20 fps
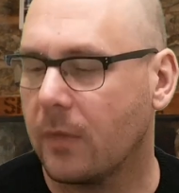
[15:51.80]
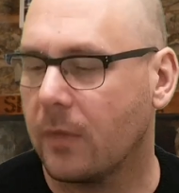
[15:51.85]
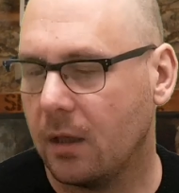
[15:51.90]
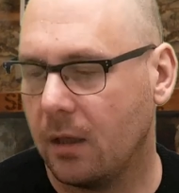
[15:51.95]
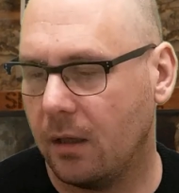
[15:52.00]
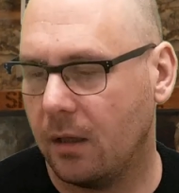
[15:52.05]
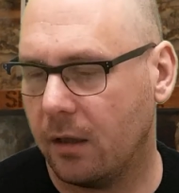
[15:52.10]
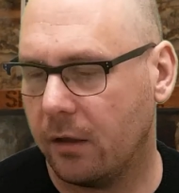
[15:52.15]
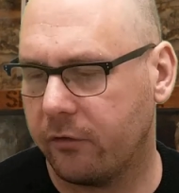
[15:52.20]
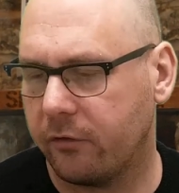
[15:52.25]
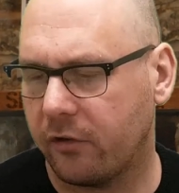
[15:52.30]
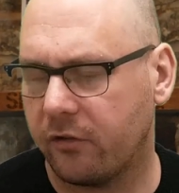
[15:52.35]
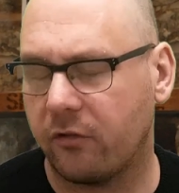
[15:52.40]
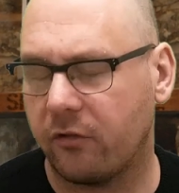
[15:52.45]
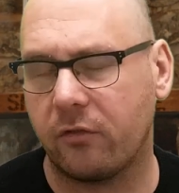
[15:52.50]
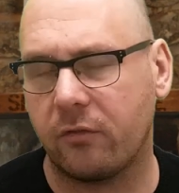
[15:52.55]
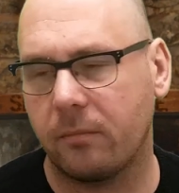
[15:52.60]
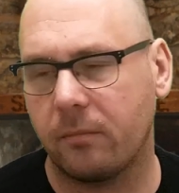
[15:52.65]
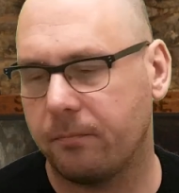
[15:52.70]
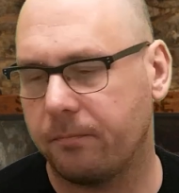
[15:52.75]
Yeah,
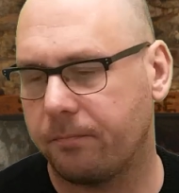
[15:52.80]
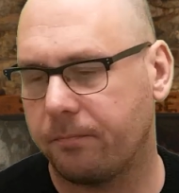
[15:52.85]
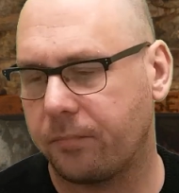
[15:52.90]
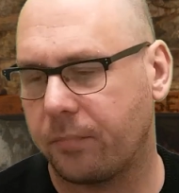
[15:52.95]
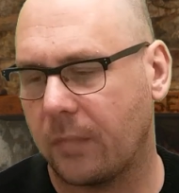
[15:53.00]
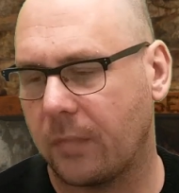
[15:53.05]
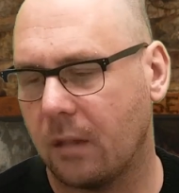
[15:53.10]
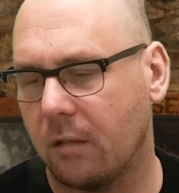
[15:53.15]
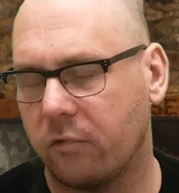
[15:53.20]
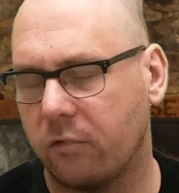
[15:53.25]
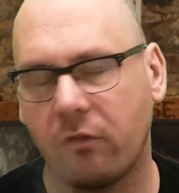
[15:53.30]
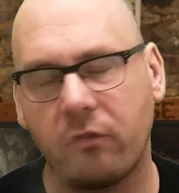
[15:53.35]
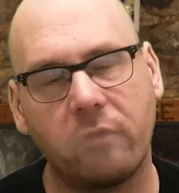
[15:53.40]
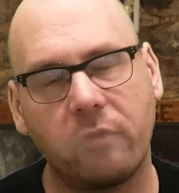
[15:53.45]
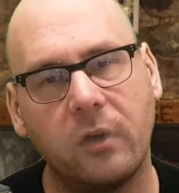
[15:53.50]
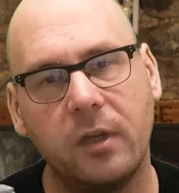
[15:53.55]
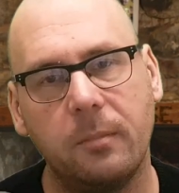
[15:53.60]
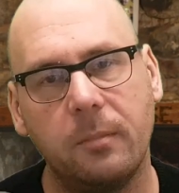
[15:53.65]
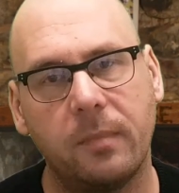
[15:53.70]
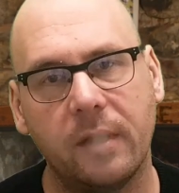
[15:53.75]
there's a
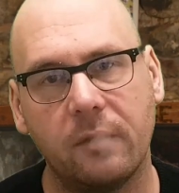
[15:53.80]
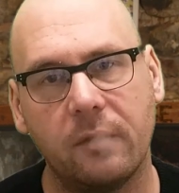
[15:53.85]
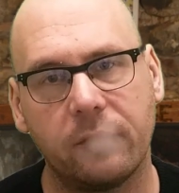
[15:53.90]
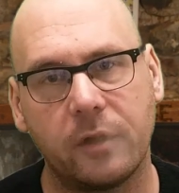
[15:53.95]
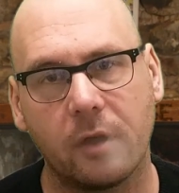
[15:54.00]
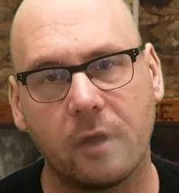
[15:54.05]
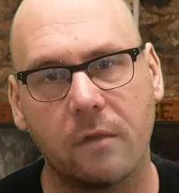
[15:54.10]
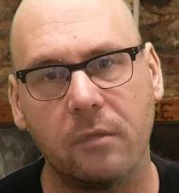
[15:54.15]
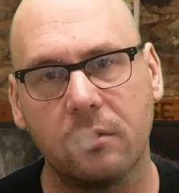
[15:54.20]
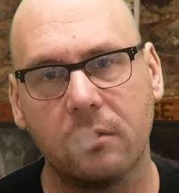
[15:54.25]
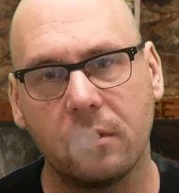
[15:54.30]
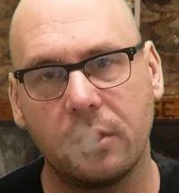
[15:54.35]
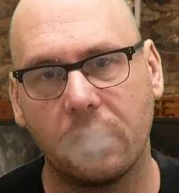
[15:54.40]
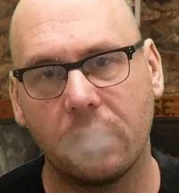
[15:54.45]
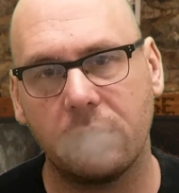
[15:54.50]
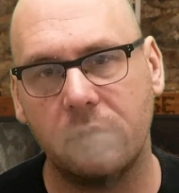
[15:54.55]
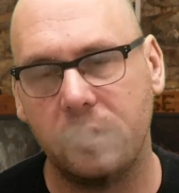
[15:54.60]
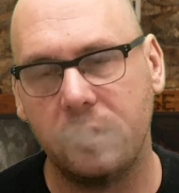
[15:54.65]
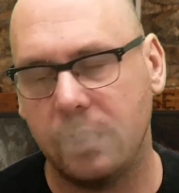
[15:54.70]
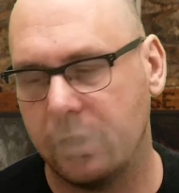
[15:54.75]
slight bit of
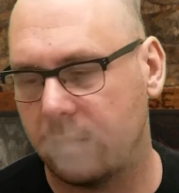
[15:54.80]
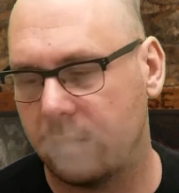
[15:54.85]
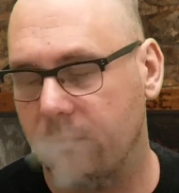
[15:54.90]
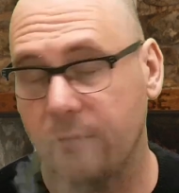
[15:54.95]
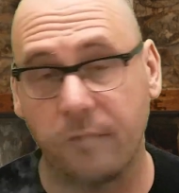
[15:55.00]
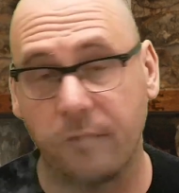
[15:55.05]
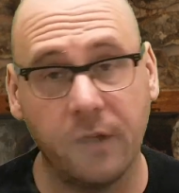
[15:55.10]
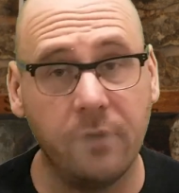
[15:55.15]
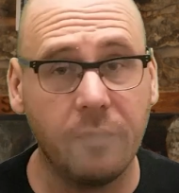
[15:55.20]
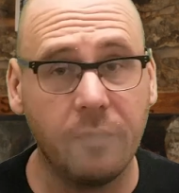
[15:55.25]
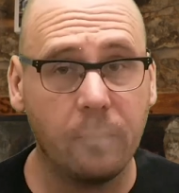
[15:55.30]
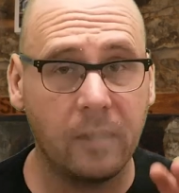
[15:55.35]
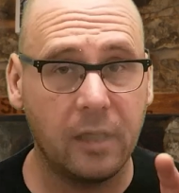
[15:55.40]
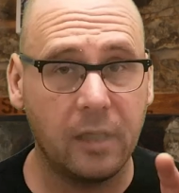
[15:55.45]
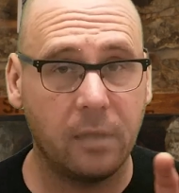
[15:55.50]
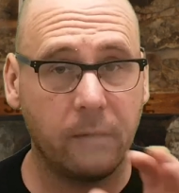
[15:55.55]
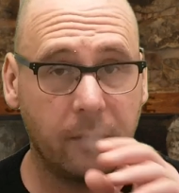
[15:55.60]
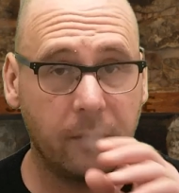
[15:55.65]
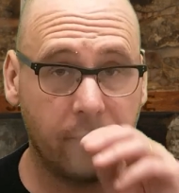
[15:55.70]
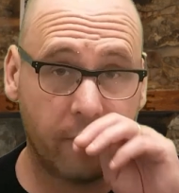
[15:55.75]
gurgling there. Flavour, by the
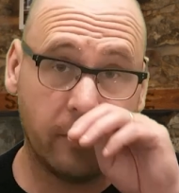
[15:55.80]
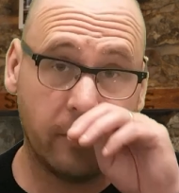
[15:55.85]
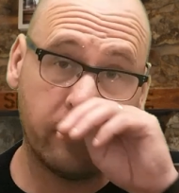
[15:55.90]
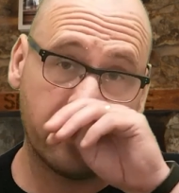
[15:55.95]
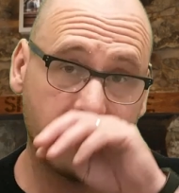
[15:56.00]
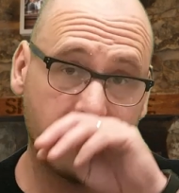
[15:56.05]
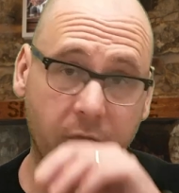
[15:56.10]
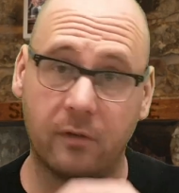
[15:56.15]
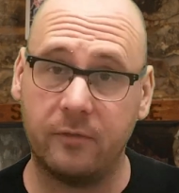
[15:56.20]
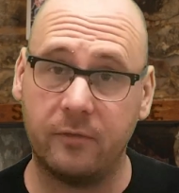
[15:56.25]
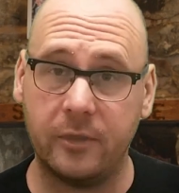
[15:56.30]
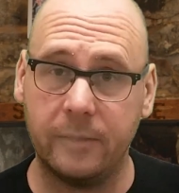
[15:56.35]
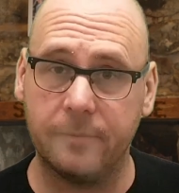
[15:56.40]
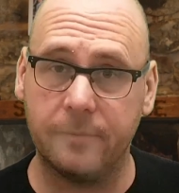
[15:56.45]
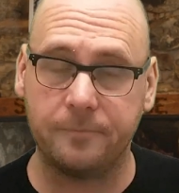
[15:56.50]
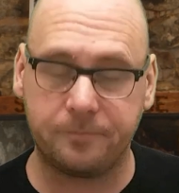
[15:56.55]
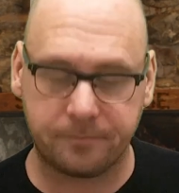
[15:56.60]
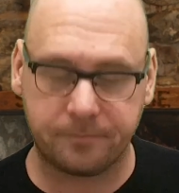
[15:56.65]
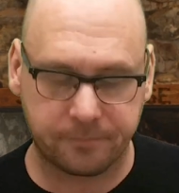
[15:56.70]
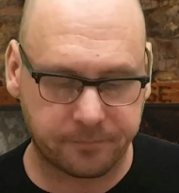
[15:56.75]
way, flavour is lovely.
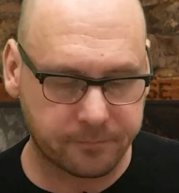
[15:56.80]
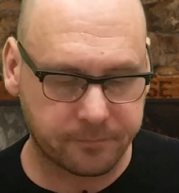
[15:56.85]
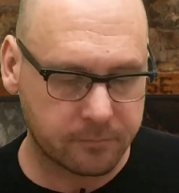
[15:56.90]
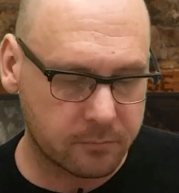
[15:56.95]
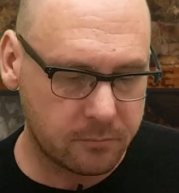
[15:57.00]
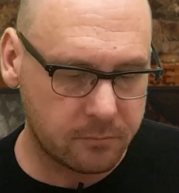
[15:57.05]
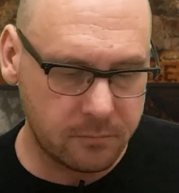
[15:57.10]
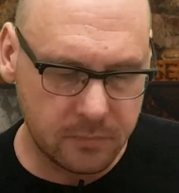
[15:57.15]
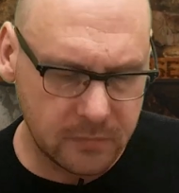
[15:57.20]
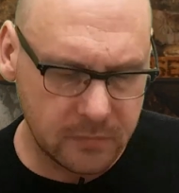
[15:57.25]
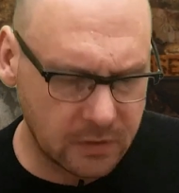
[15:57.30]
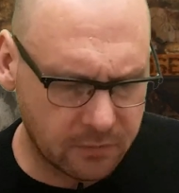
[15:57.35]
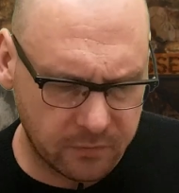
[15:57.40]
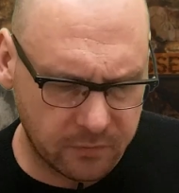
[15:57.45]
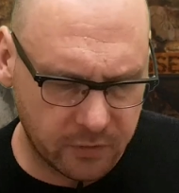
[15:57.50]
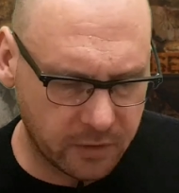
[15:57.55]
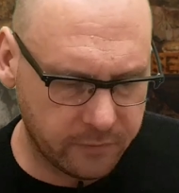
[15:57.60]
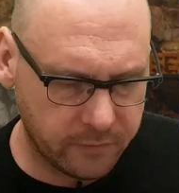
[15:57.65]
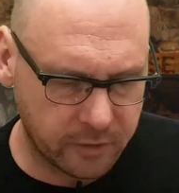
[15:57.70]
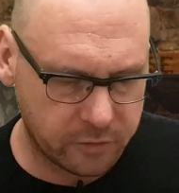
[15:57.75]

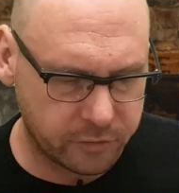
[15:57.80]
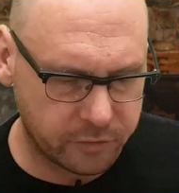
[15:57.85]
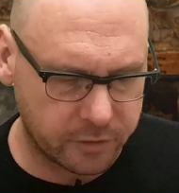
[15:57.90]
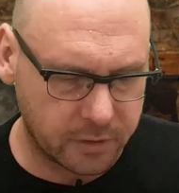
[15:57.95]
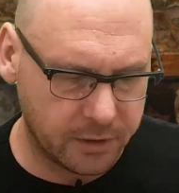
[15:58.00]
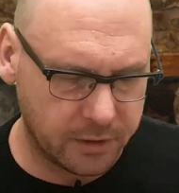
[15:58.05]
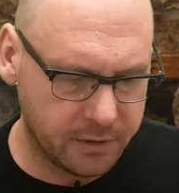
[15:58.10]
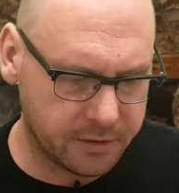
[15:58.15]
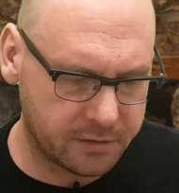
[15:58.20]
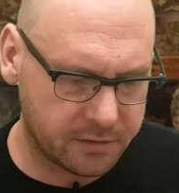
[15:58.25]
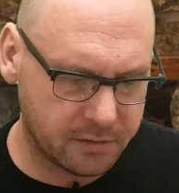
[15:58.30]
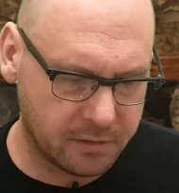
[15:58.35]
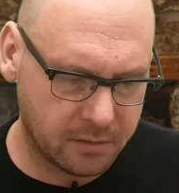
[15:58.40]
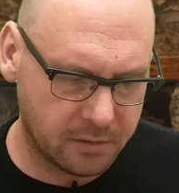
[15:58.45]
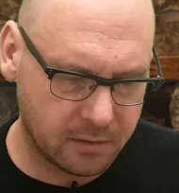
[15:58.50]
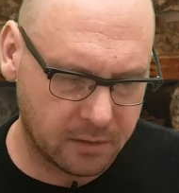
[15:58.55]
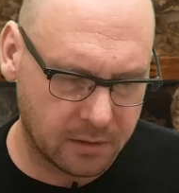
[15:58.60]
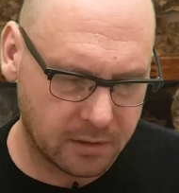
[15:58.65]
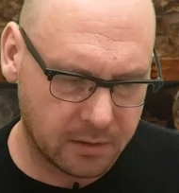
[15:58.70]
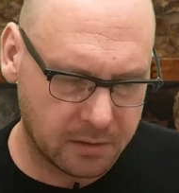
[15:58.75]
Flavour is really nice
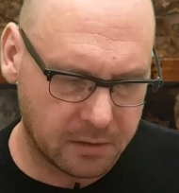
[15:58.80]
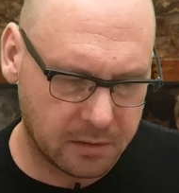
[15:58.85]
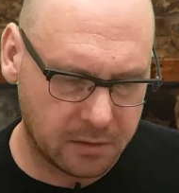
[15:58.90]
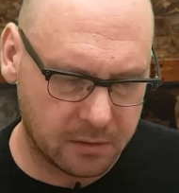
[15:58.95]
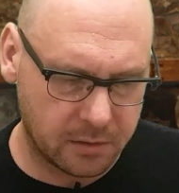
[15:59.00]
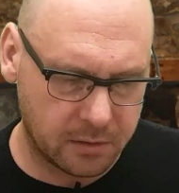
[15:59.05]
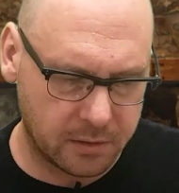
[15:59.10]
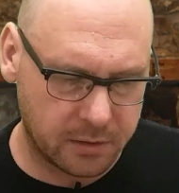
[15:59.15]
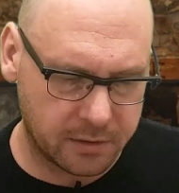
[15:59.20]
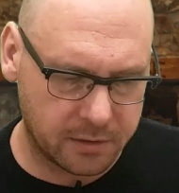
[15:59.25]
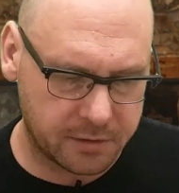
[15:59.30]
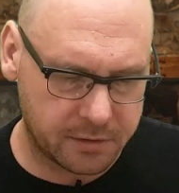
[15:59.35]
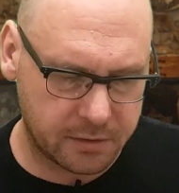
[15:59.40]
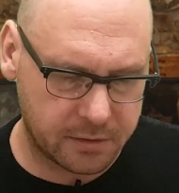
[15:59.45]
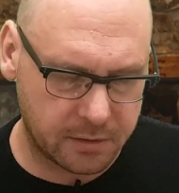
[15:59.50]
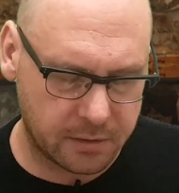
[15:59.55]
on this.